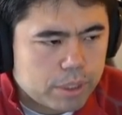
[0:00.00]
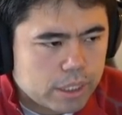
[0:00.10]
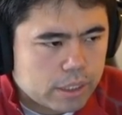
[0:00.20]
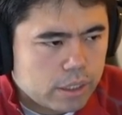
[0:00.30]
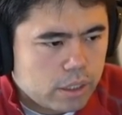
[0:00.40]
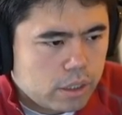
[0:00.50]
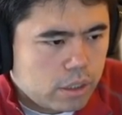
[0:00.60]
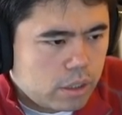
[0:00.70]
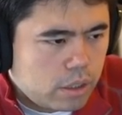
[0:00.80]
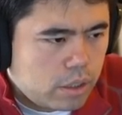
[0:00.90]
thing
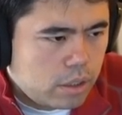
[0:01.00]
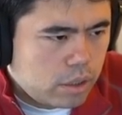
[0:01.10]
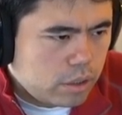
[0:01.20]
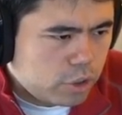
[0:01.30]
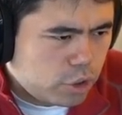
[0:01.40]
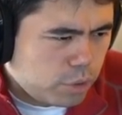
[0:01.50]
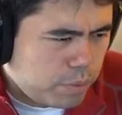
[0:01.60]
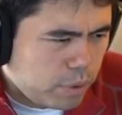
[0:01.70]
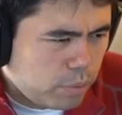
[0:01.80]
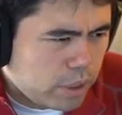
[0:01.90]
this should
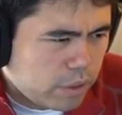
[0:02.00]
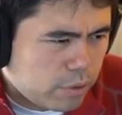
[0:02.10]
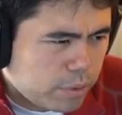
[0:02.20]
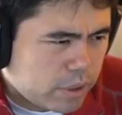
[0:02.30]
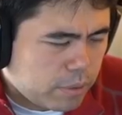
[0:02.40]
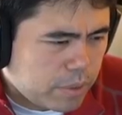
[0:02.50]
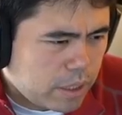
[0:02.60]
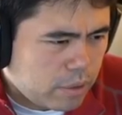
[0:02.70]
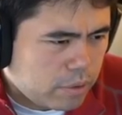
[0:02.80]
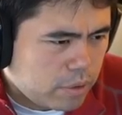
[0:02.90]
be winning for me
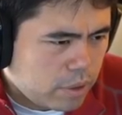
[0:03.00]
somehow